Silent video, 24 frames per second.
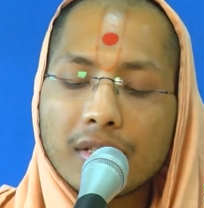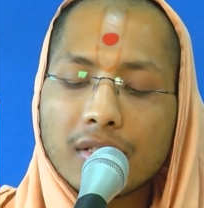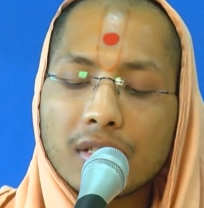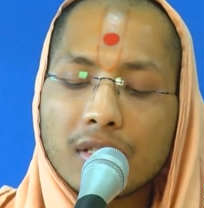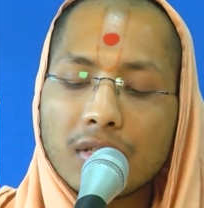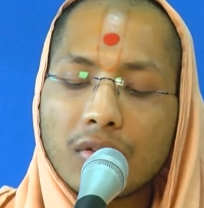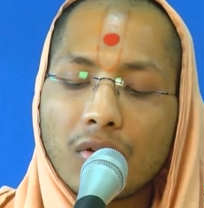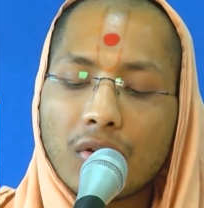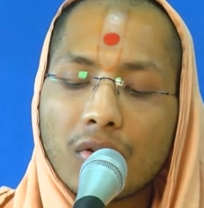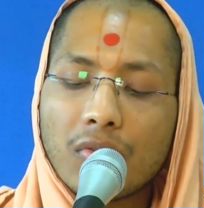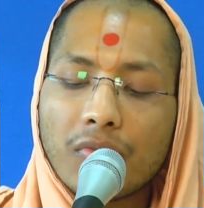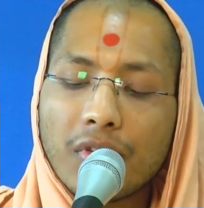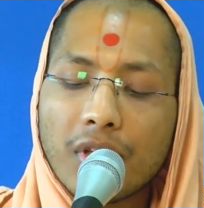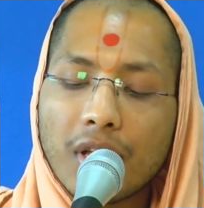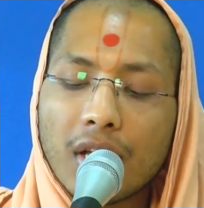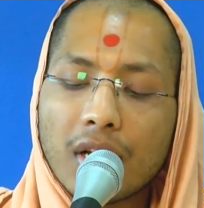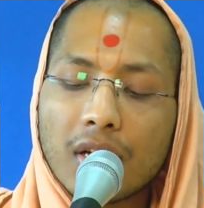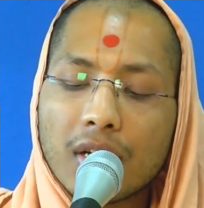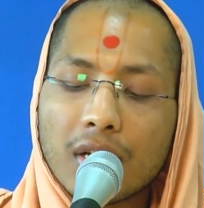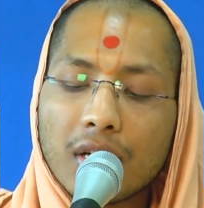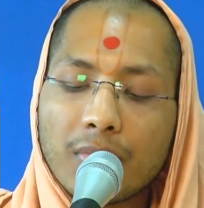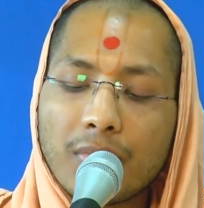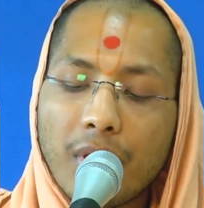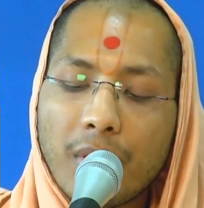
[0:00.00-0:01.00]
it or we
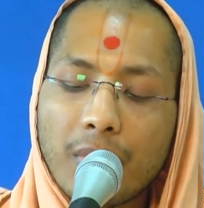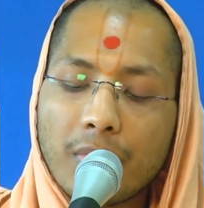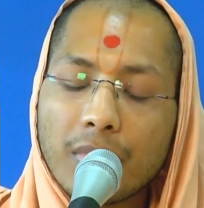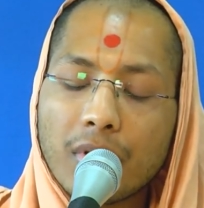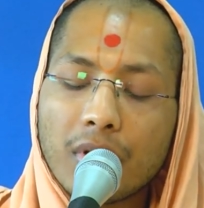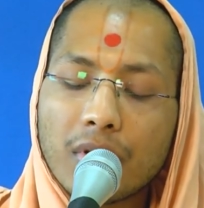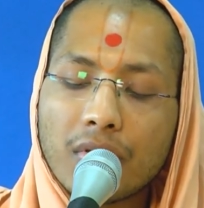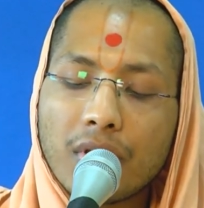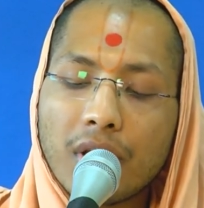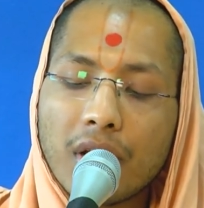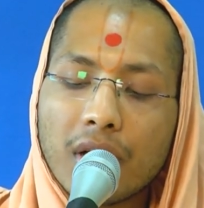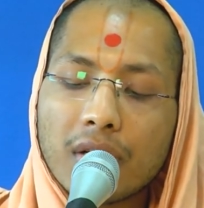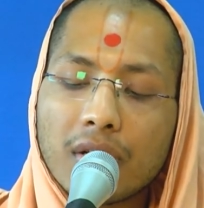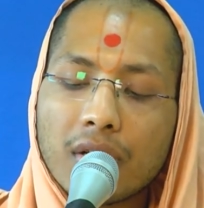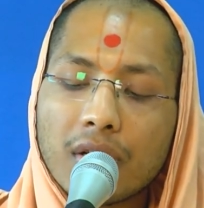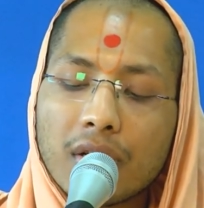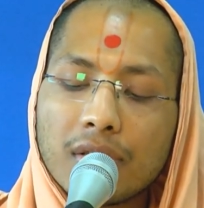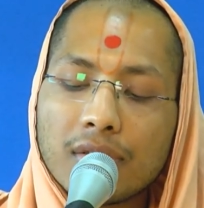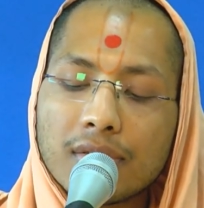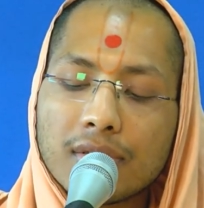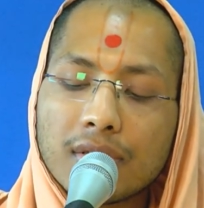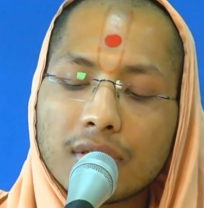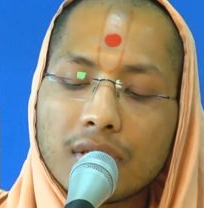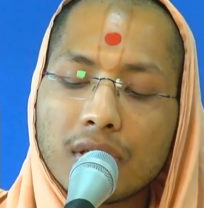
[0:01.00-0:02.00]
can remember that
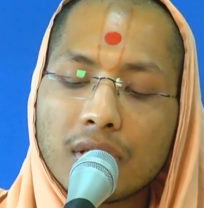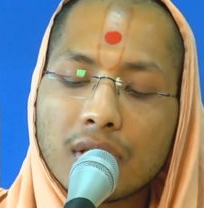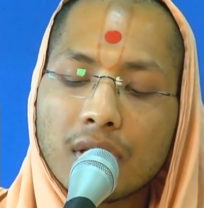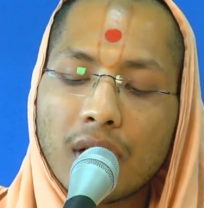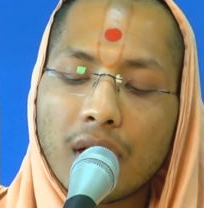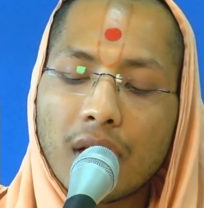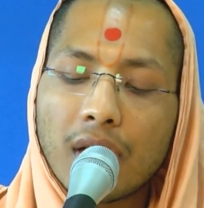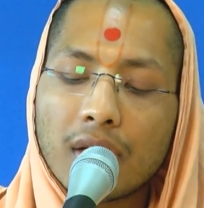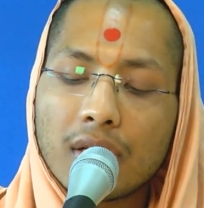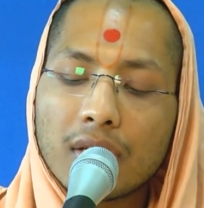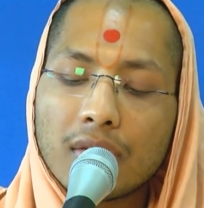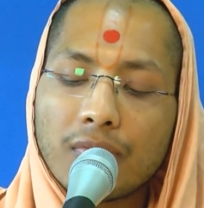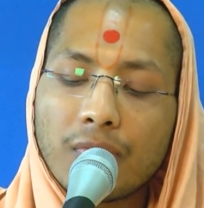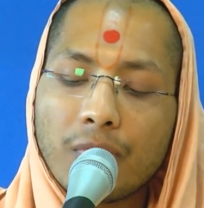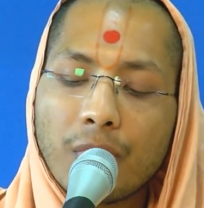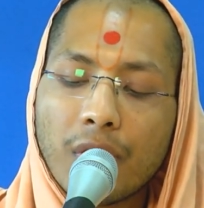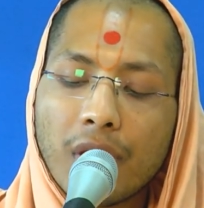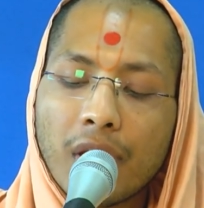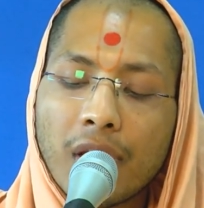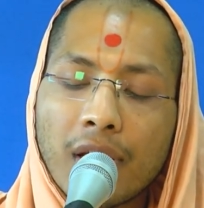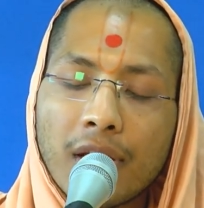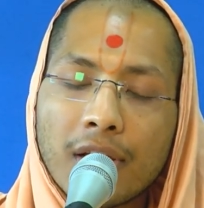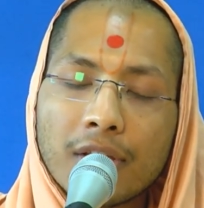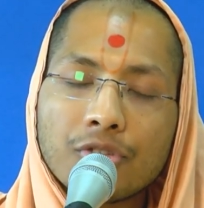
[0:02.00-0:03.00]
incident and we
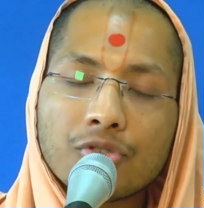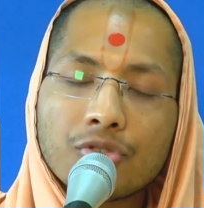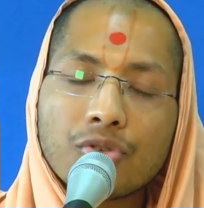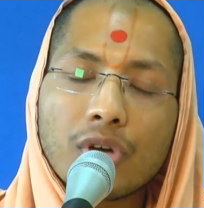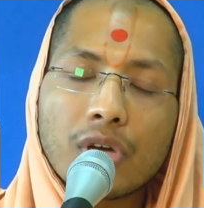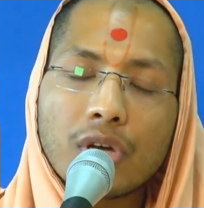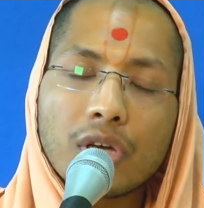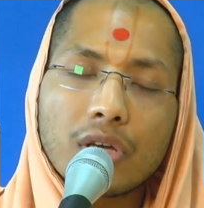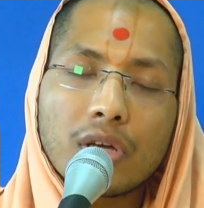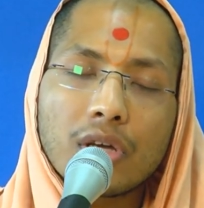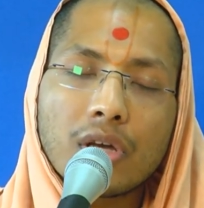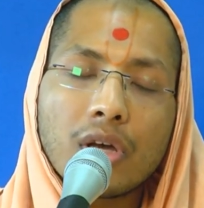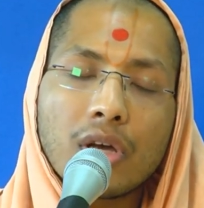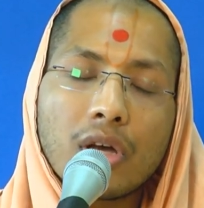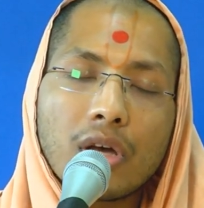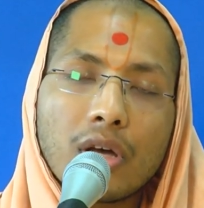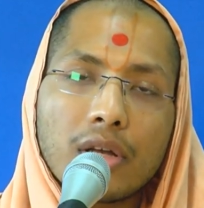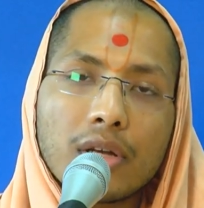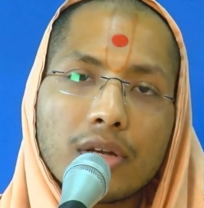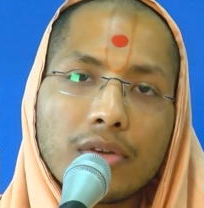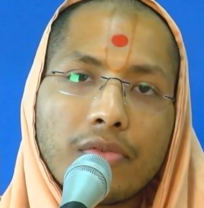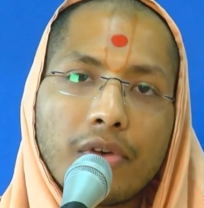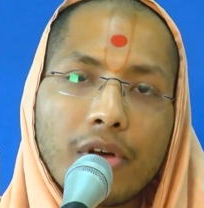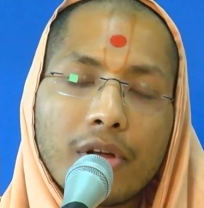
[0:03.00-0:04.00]
can enjoy
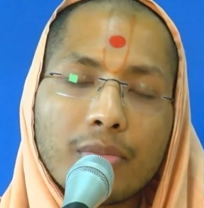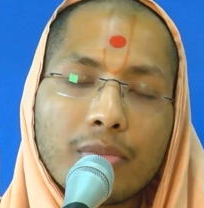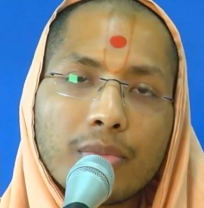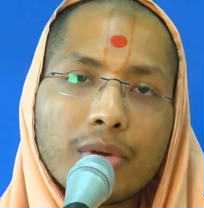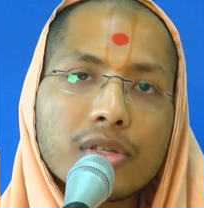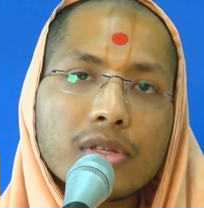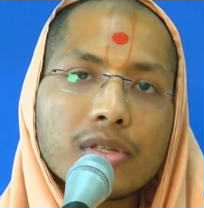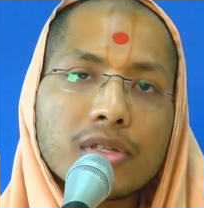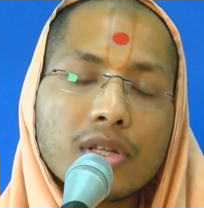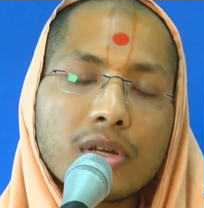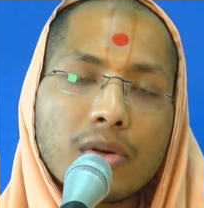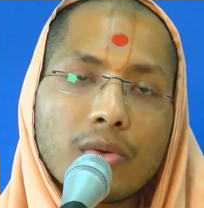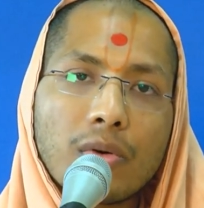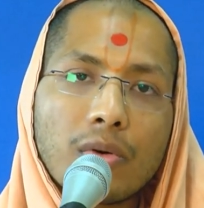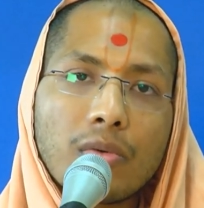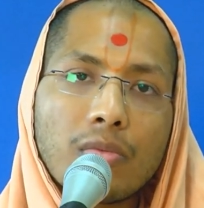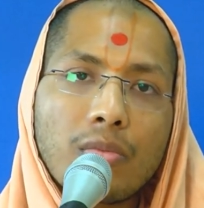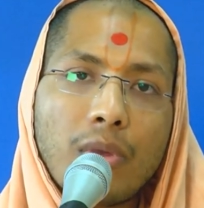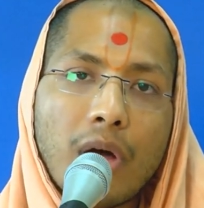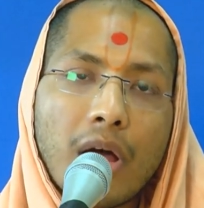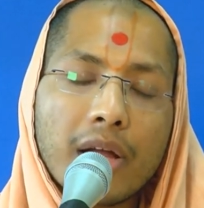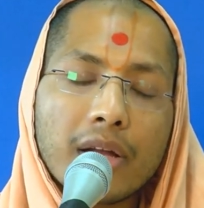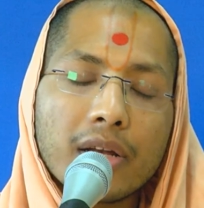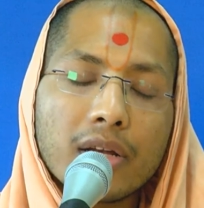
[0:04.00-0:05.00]
divine peace in our
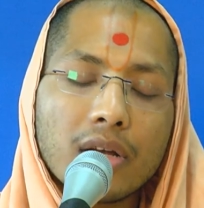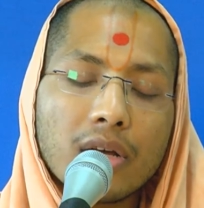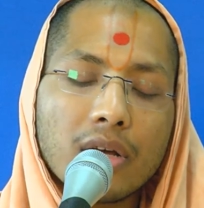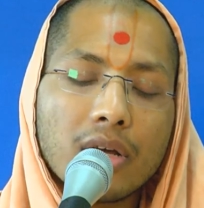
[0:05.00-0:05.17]
mind.